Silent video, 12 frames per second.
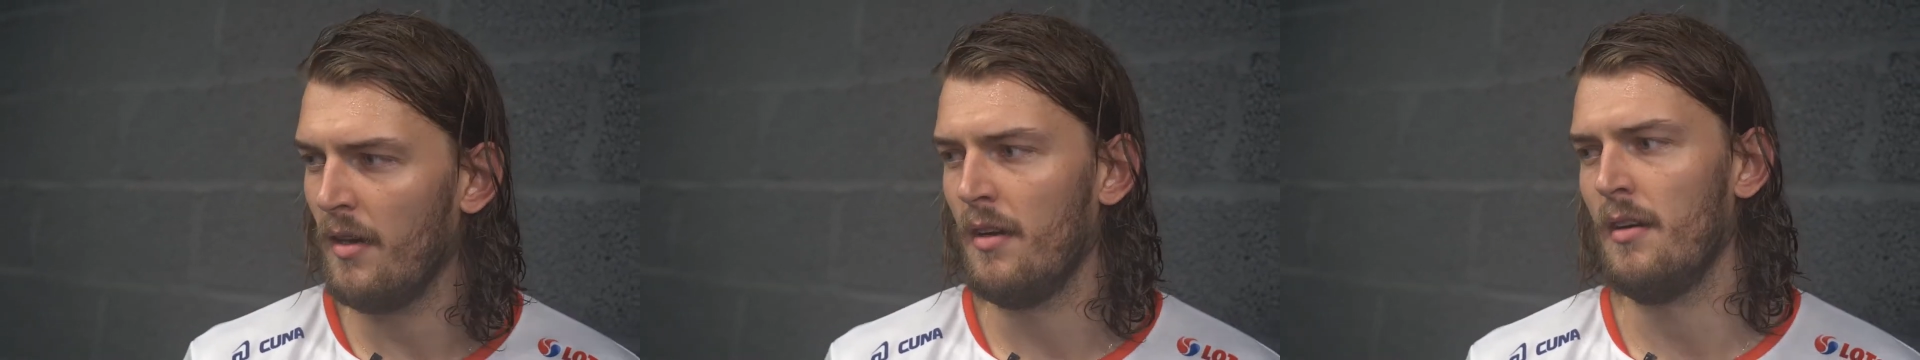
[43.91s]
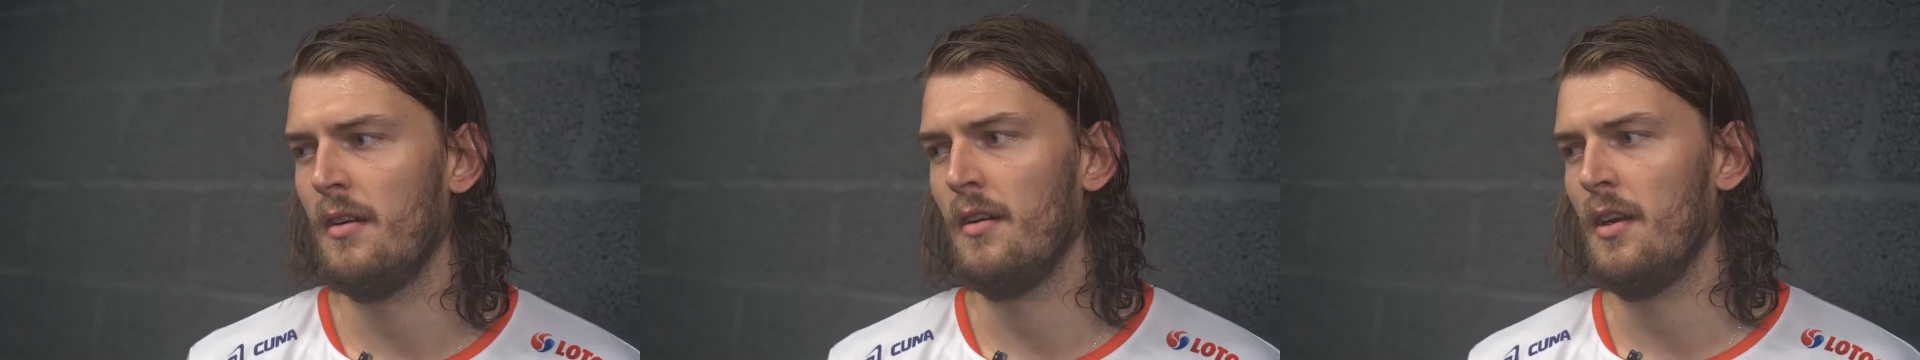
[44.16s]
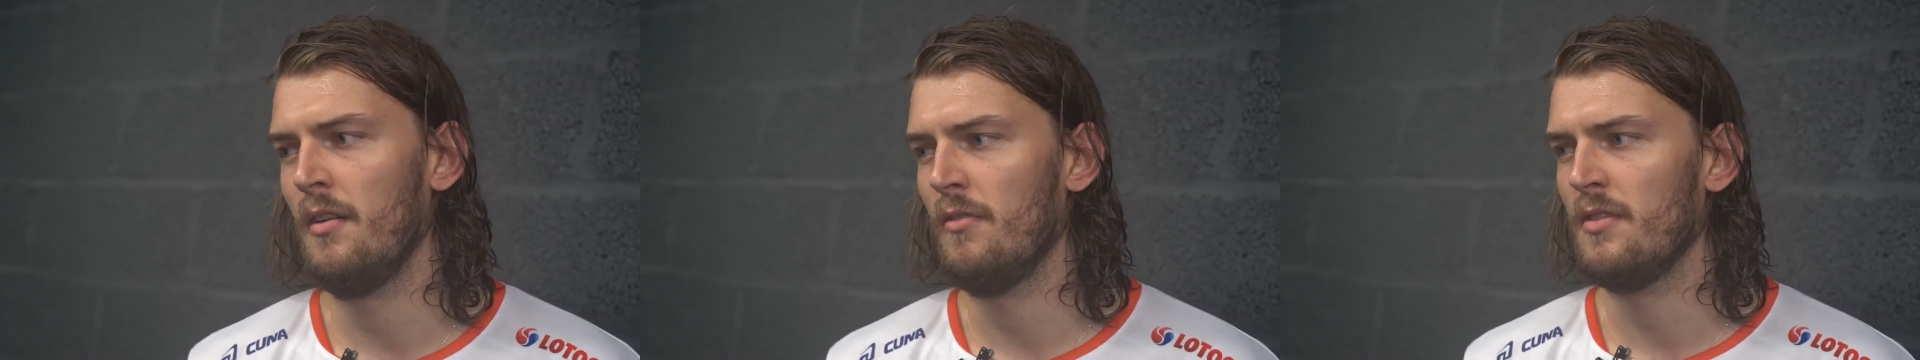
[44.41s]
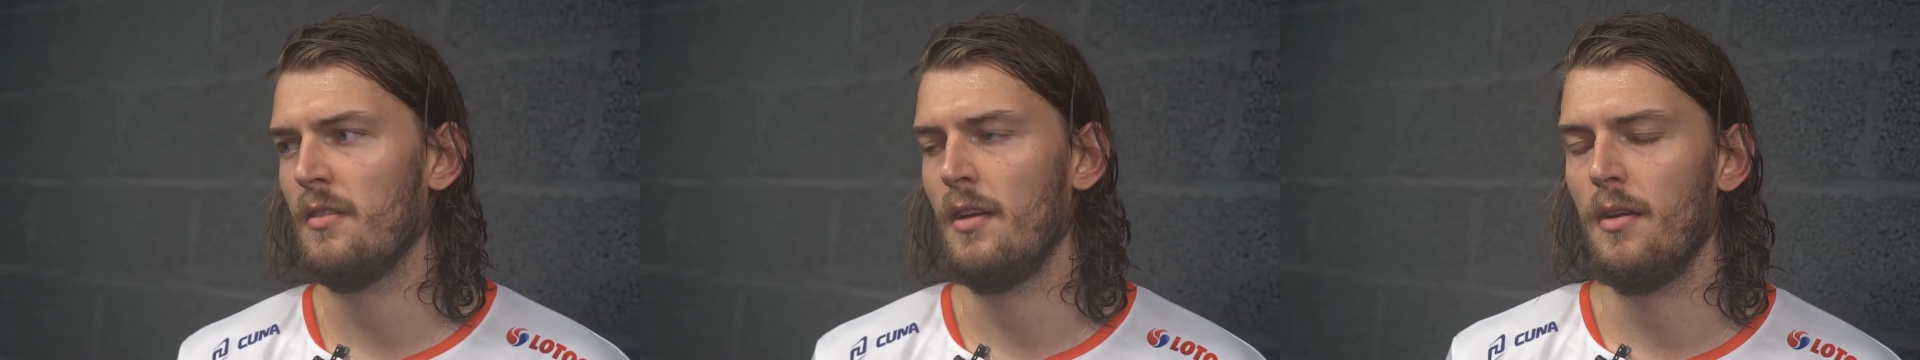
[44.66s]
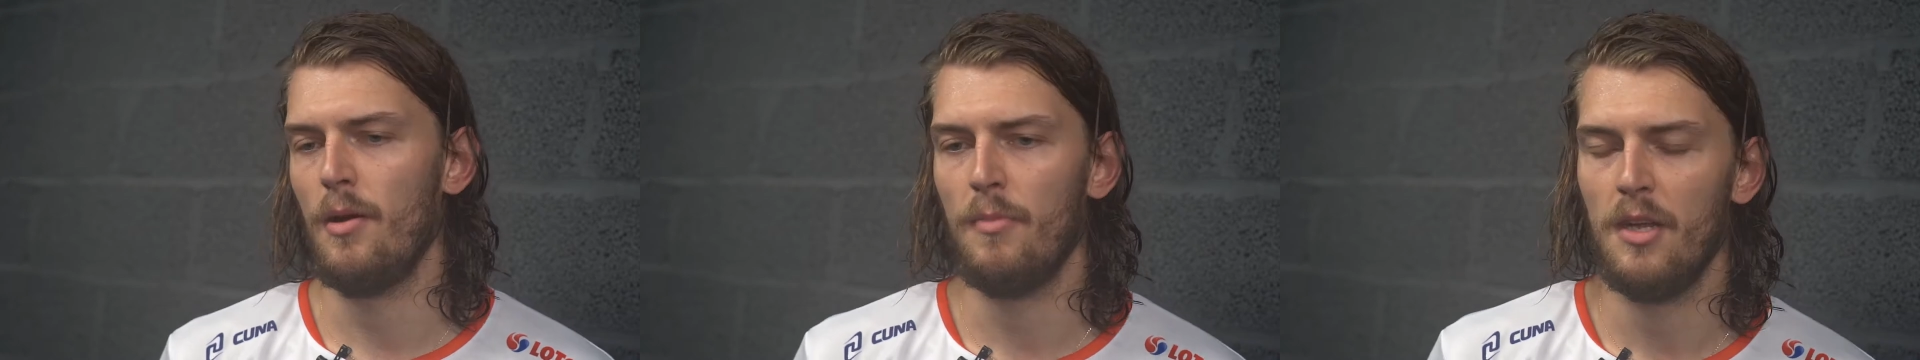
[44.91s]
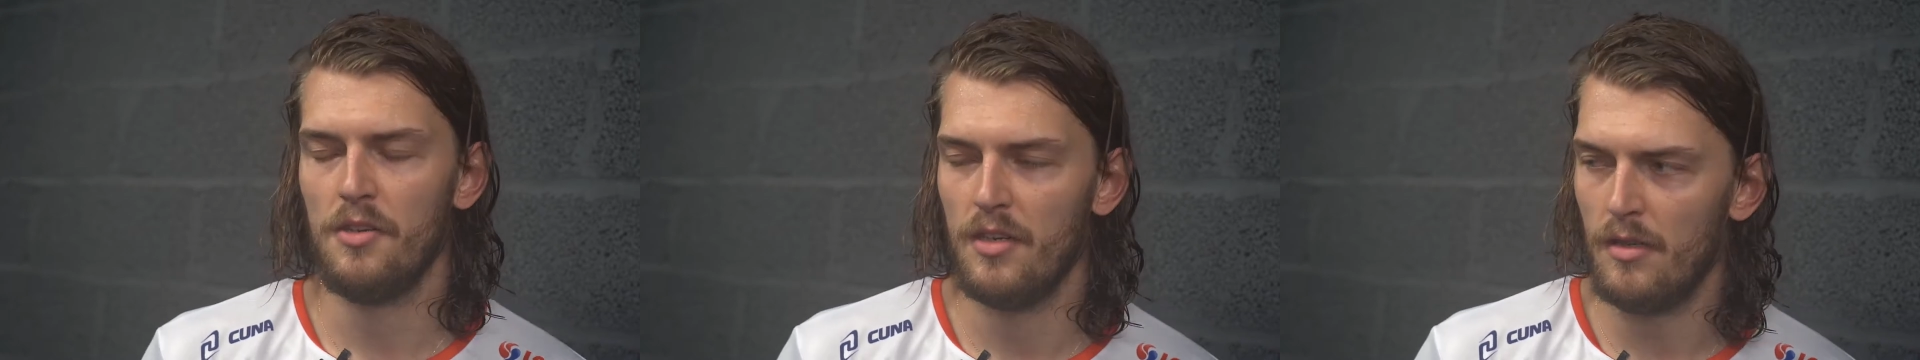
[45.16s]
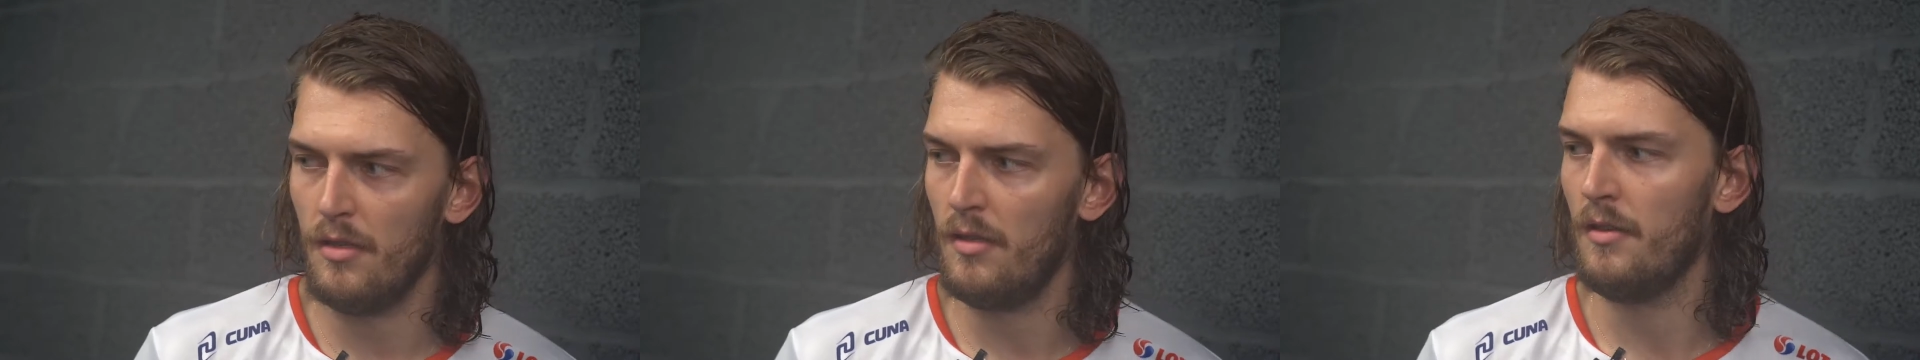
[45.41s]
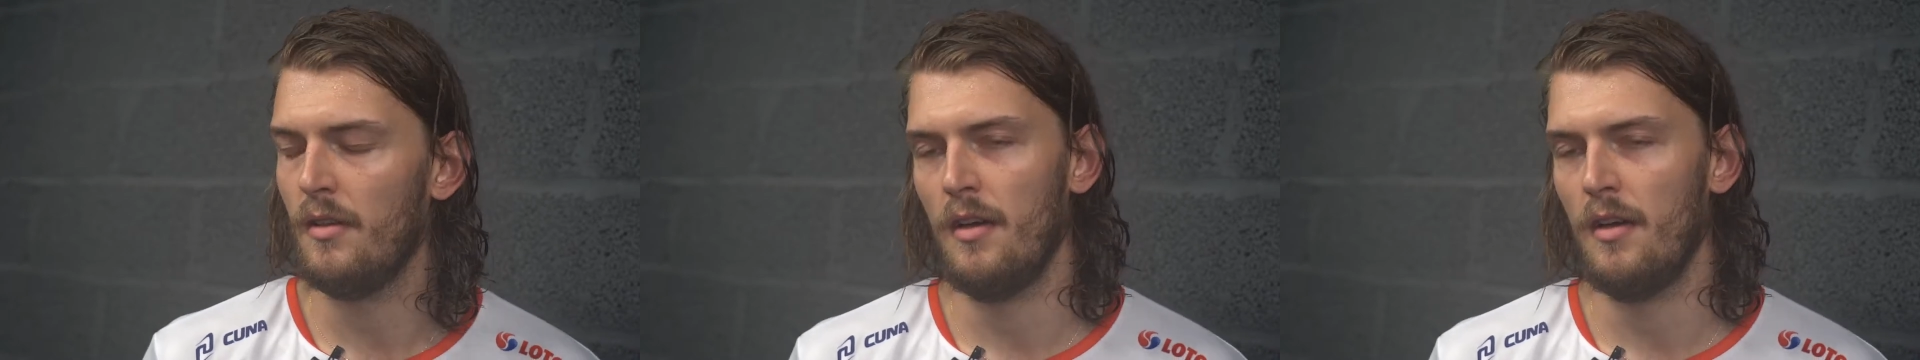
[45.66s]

Uh, okay. It was uh, MHL.